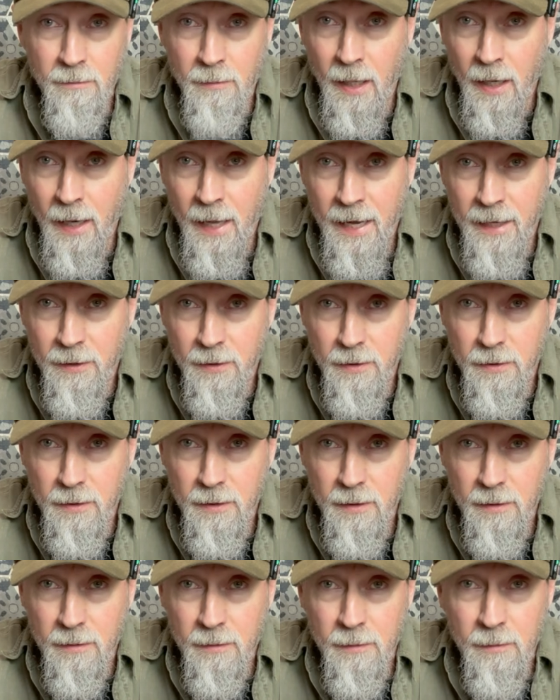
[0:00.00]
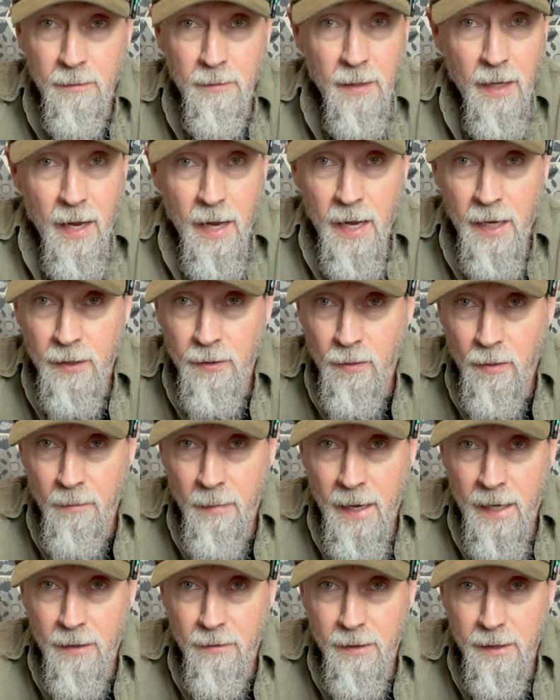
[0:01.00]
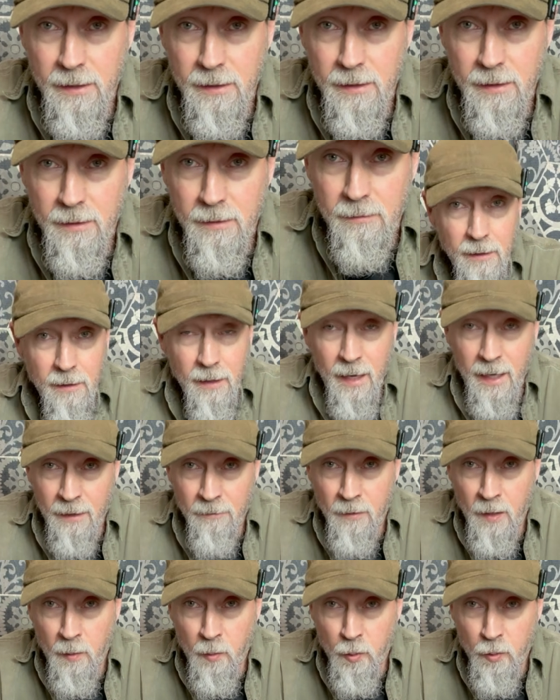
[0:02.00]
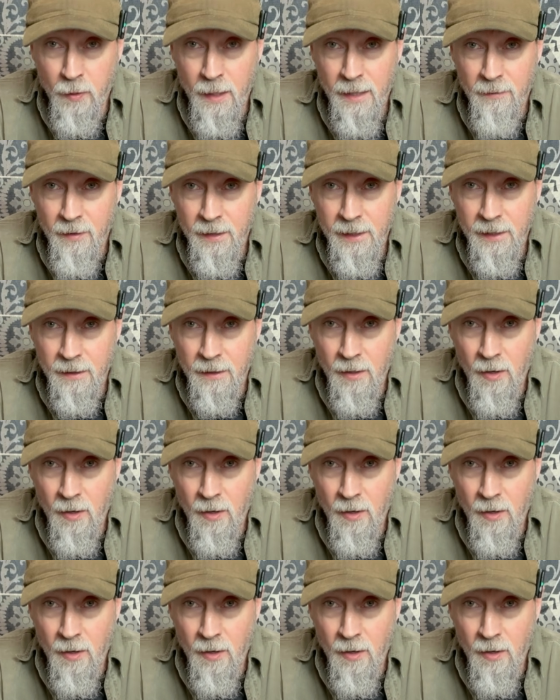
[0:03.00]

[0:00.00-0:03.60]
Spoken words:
my lighters, extra batteries. And if I were traveling in a